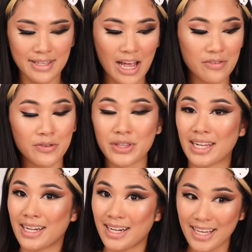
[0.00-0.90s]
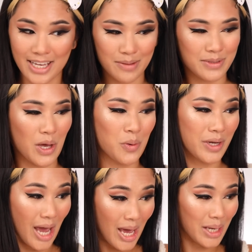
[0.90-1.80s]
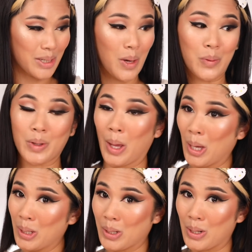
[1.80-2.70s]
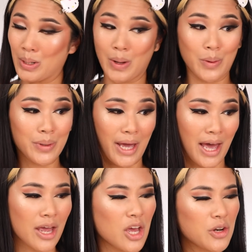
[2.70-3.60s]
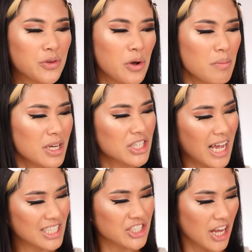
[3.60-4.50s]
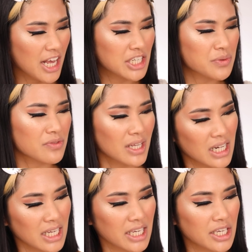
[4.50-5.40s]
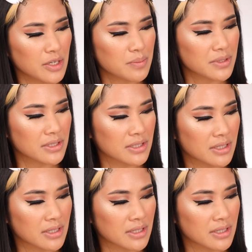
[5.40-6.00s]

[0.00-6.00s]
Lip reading: Now for the lips, okay girl, okay. Not much has changed with the lips.